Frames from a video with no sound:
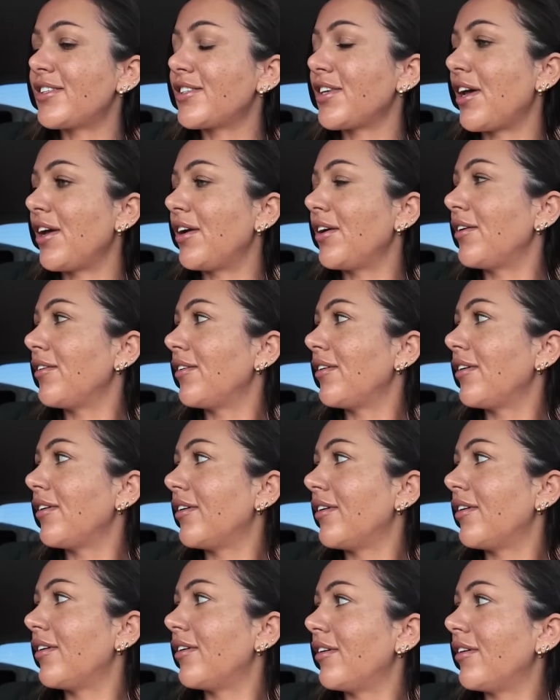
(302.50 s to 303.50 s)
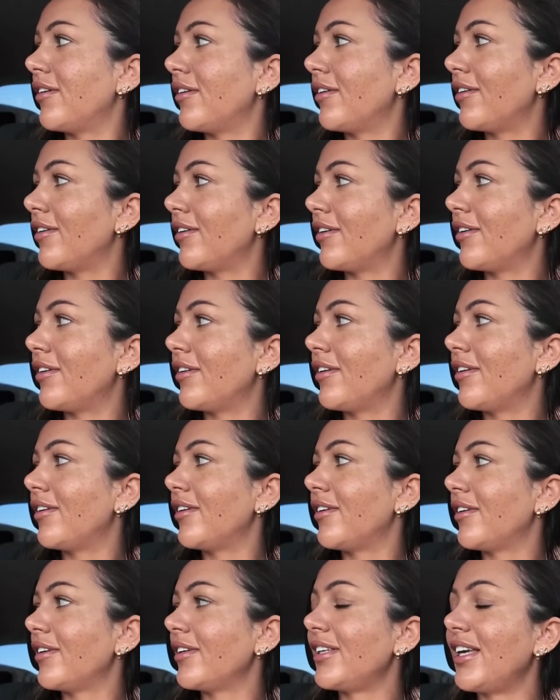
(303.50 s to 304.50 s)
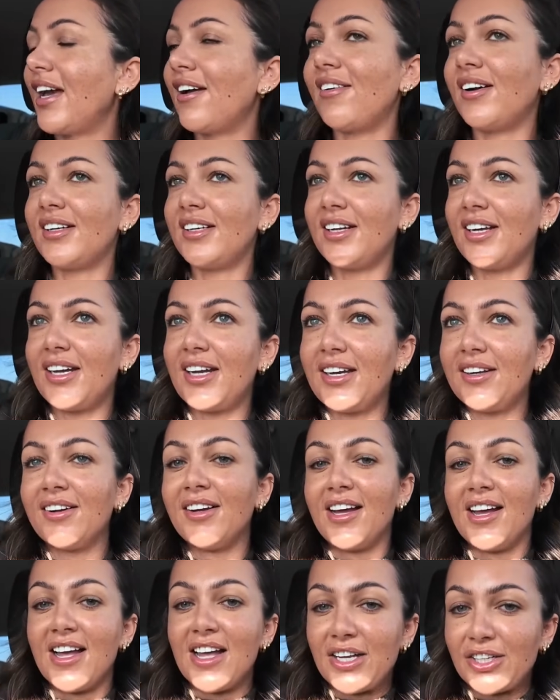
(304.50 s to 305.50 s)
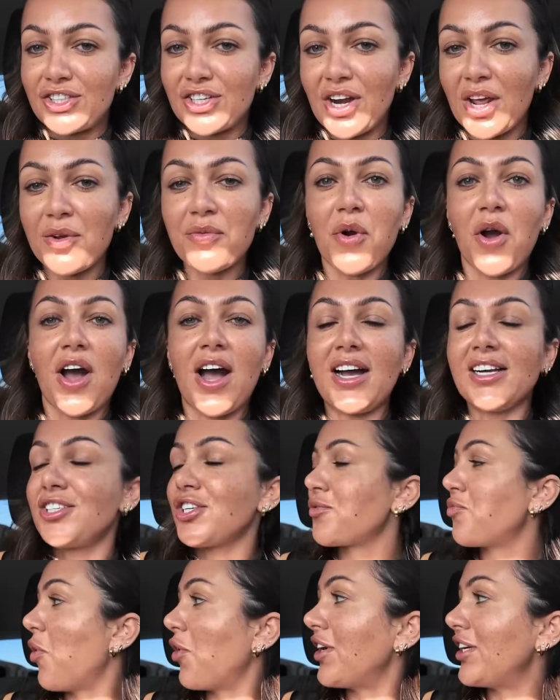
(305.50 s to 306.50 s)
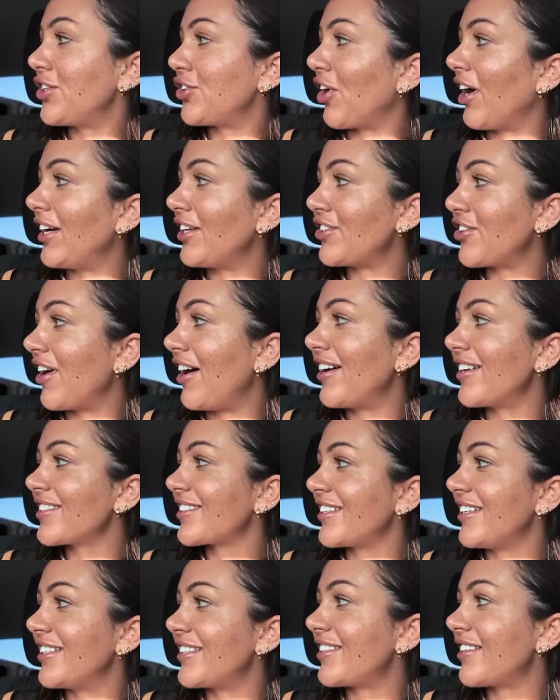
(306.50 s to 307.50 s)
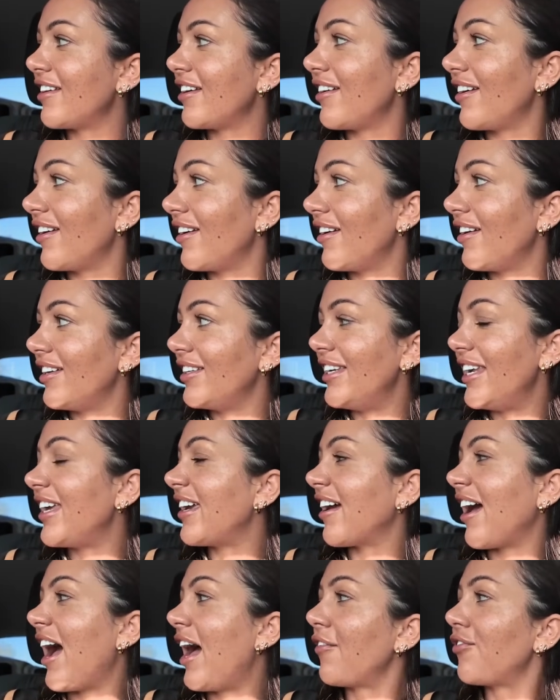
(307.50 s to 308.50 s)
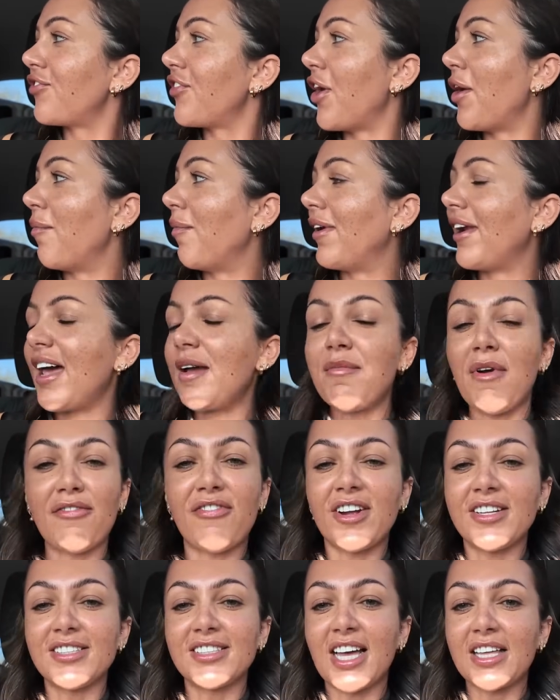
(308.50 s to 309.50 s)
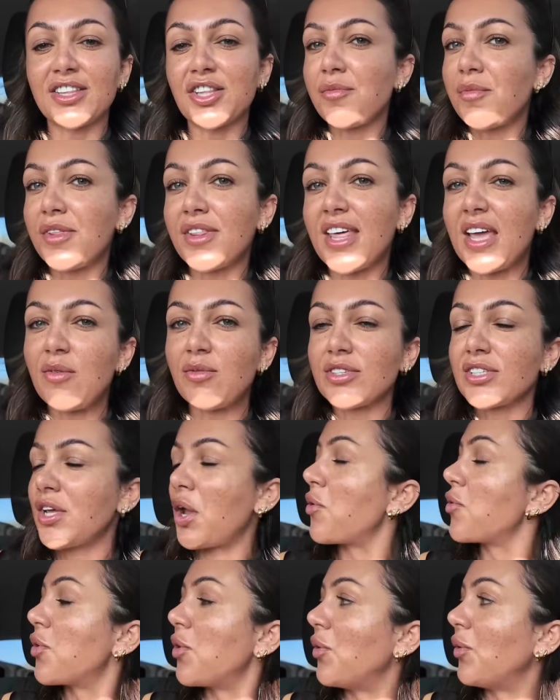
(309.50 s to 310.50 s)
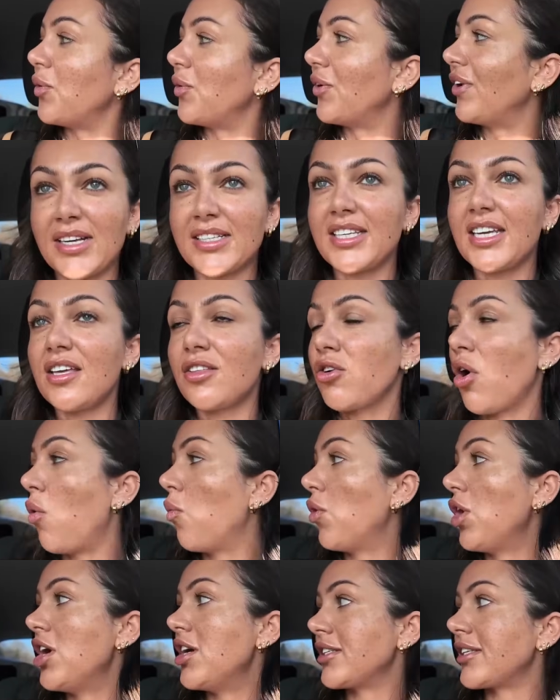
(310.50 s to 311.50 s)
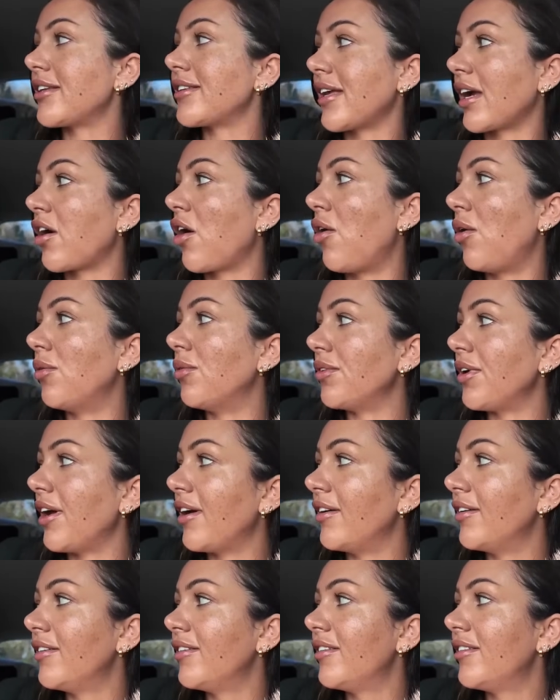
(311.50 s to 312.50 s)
it wasn't up to me, it was up to the dentist. Yeah, I know. Do you know what? I just wanted train tracks because Nia had them and like my friends had them and they were so cool. My teeth got worse as I got older.